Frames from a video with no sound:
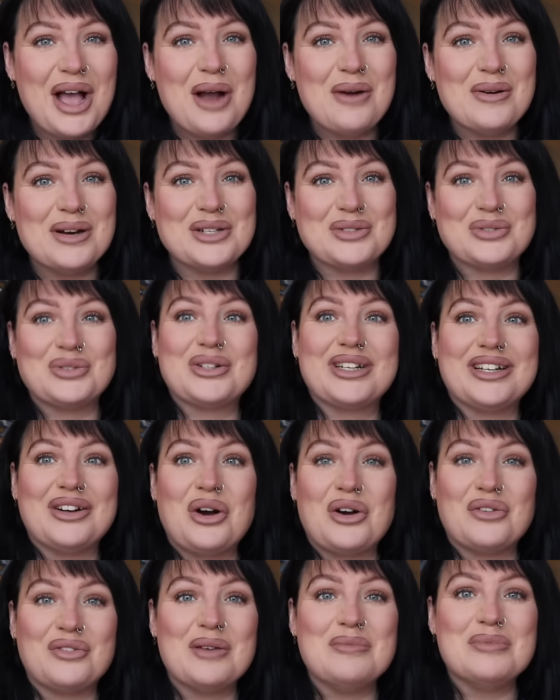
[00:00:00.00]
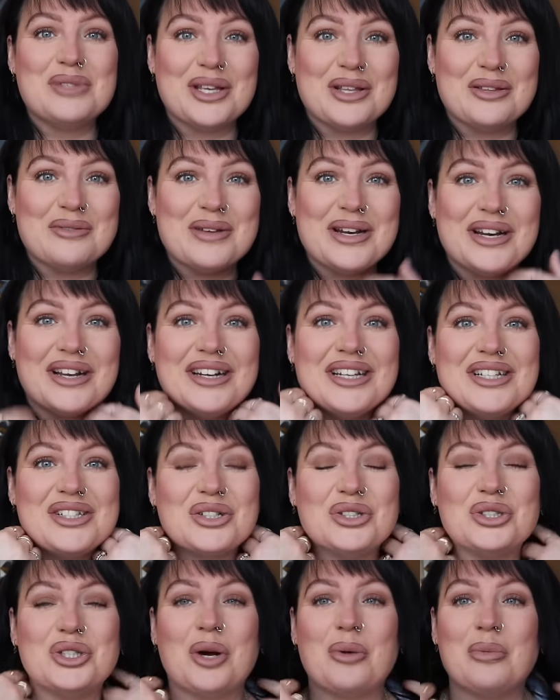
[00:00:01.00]
mean, it's fucking half empty at the minute, I need to
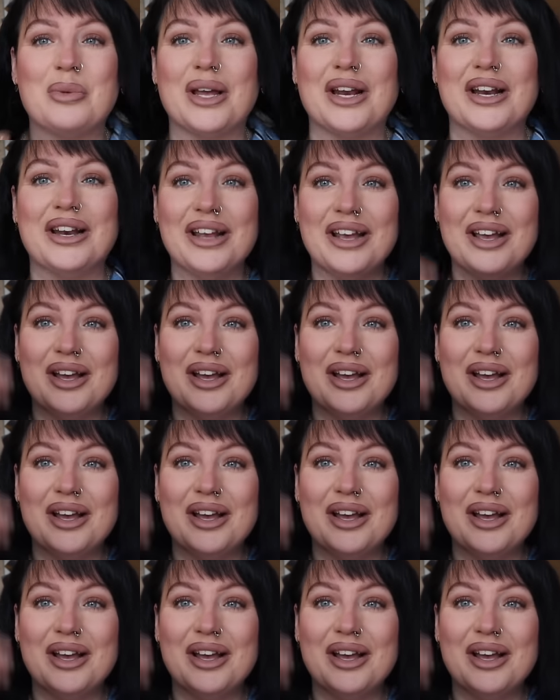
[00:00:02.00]
go shopping.